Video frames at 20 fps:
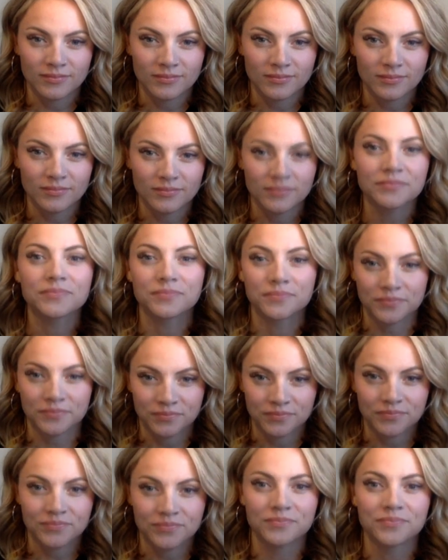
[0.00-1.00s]

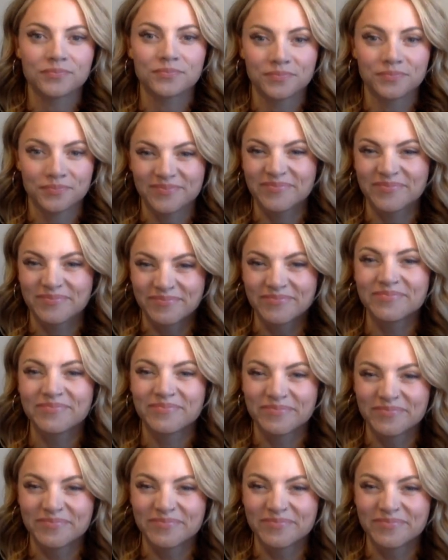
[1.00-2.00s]

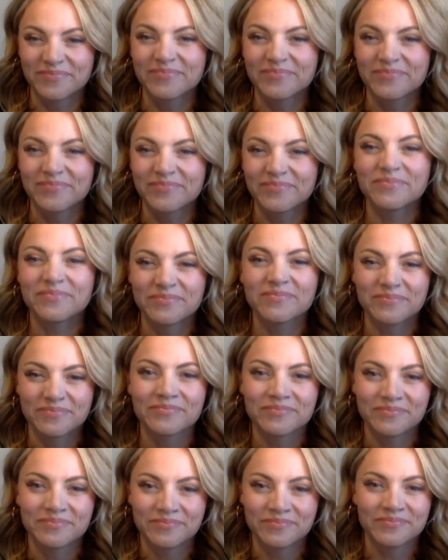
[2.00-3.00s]

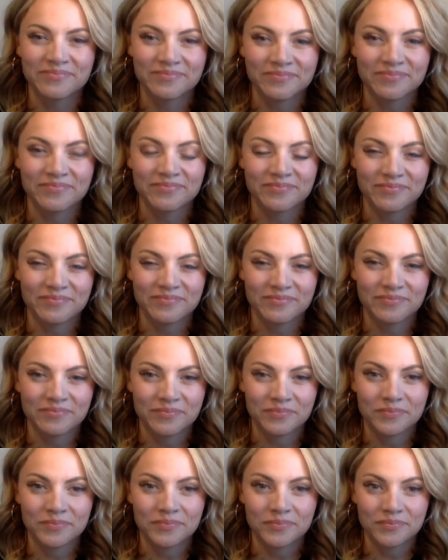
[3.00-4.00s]

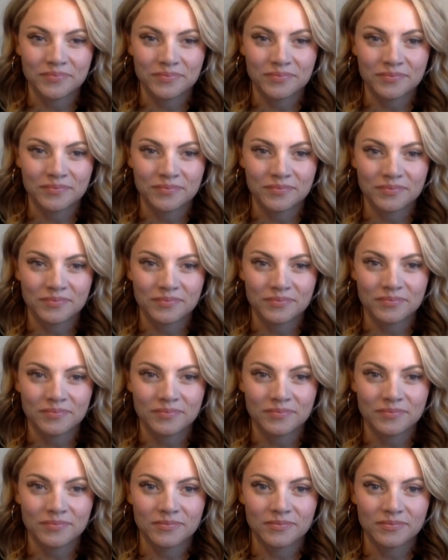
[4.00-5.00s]

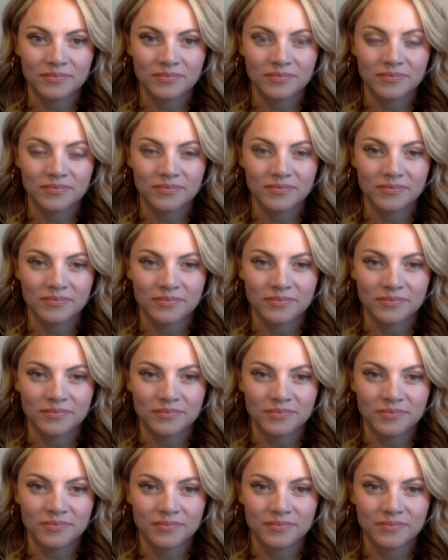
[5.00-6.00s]

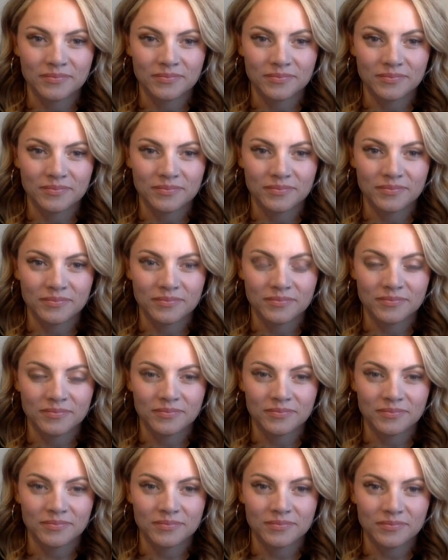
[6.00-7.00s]

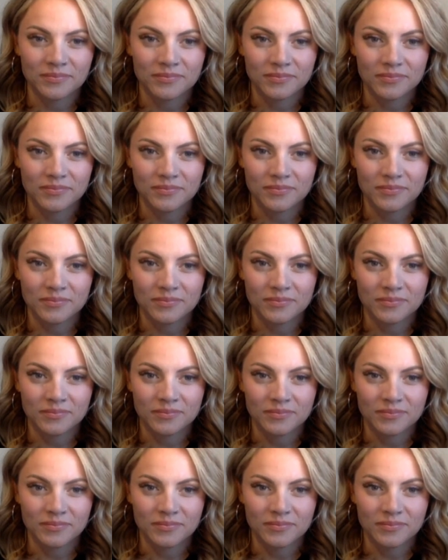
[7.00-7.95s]
The person shown says nothing.